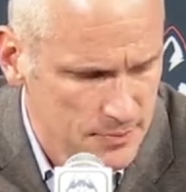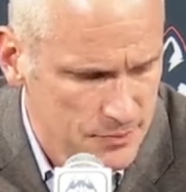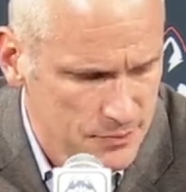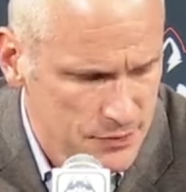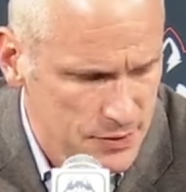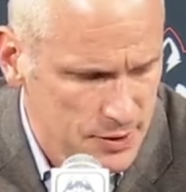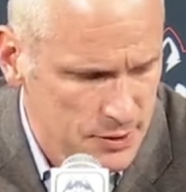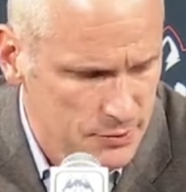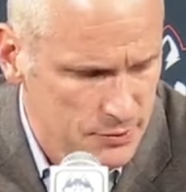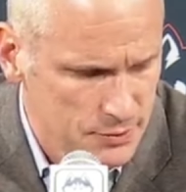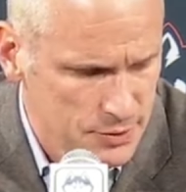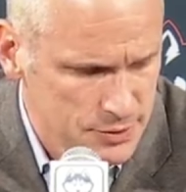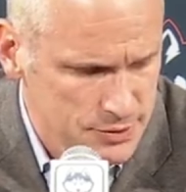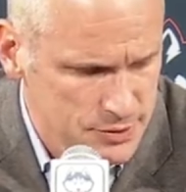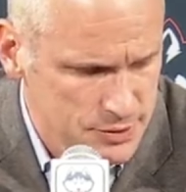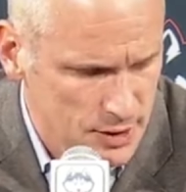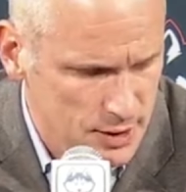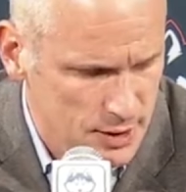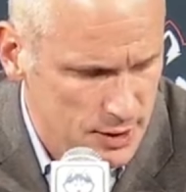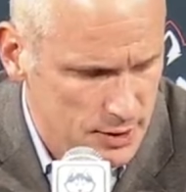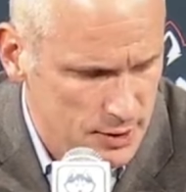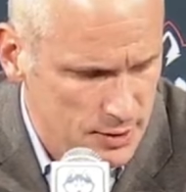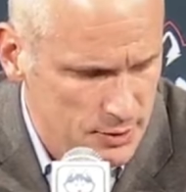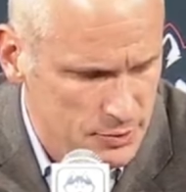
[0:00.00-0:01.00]
it was
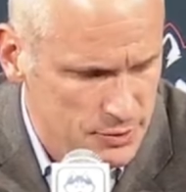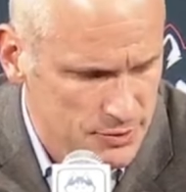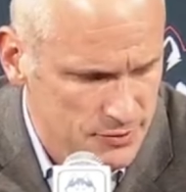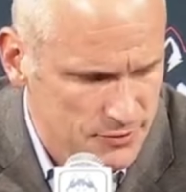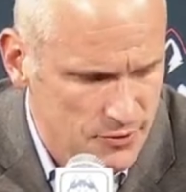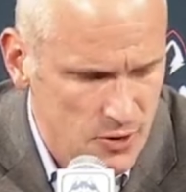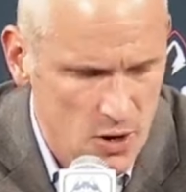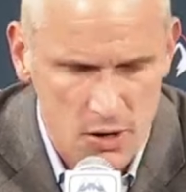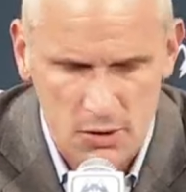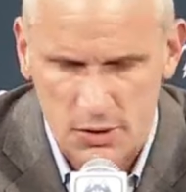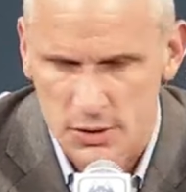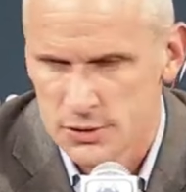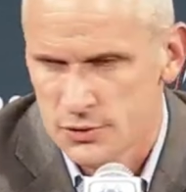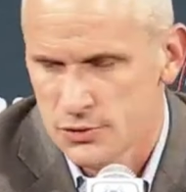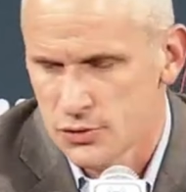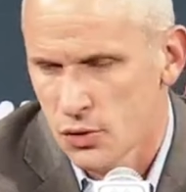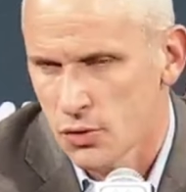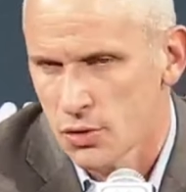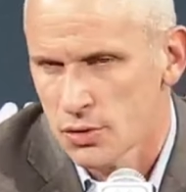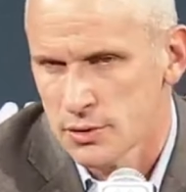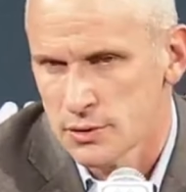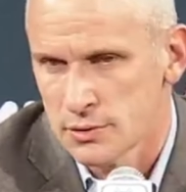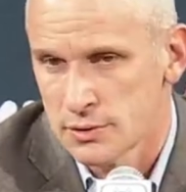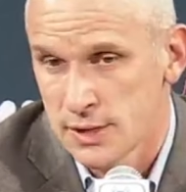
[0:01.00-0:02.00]
uh, it was foreign
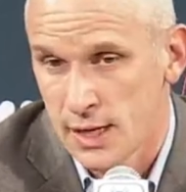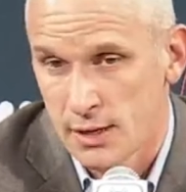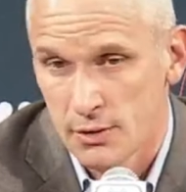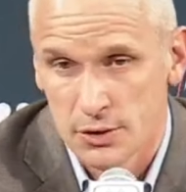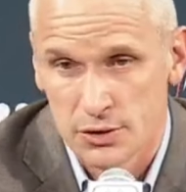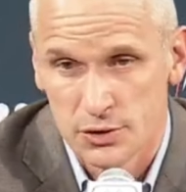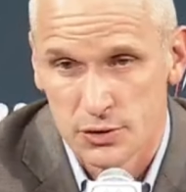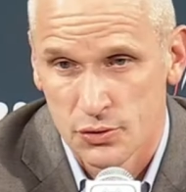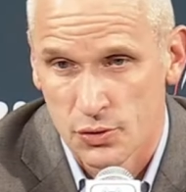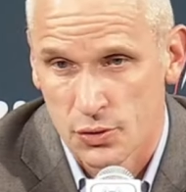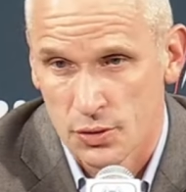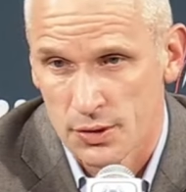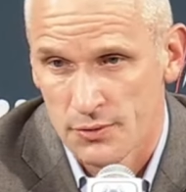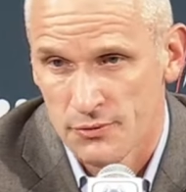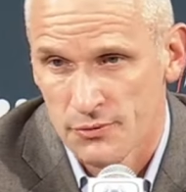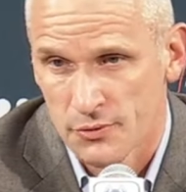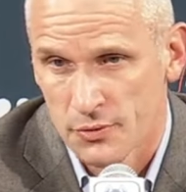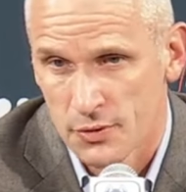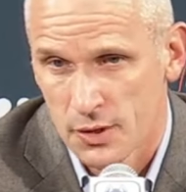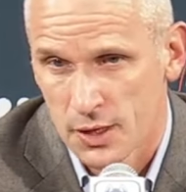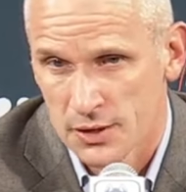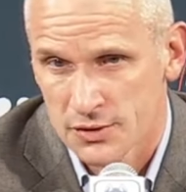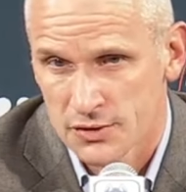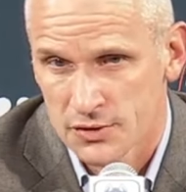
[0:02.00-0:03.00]
tor- territory
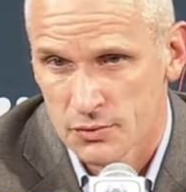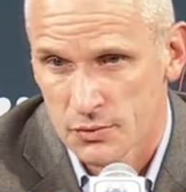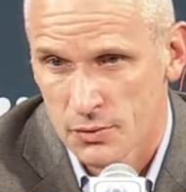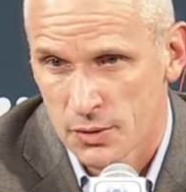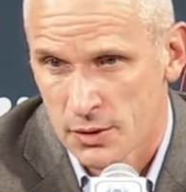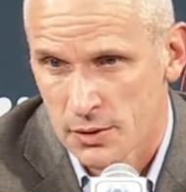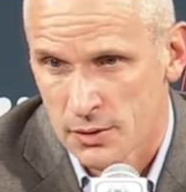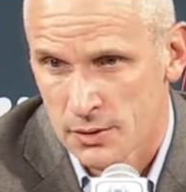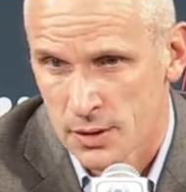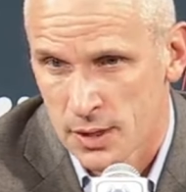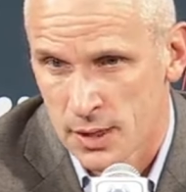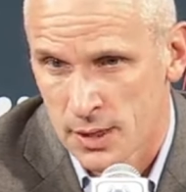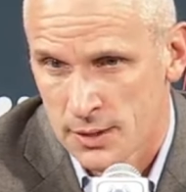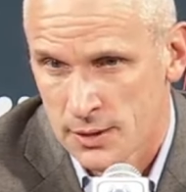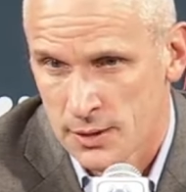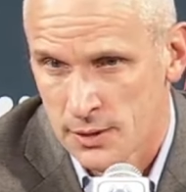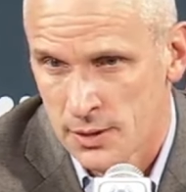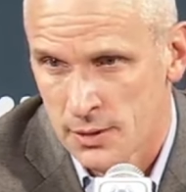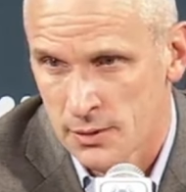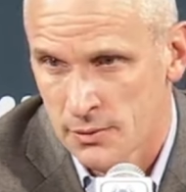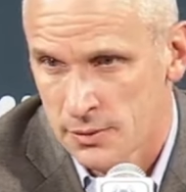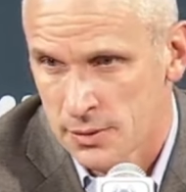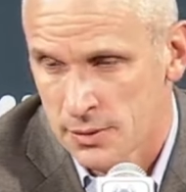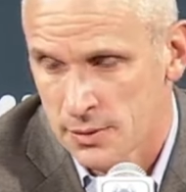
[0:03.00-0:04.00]
for us, where like you
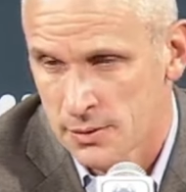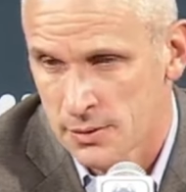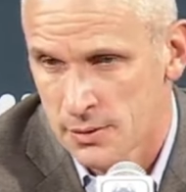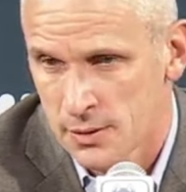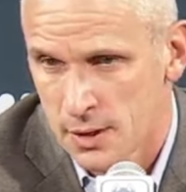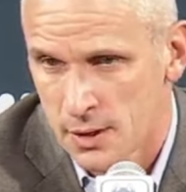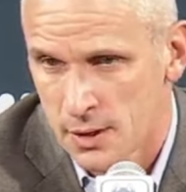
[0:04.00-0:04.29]
know you're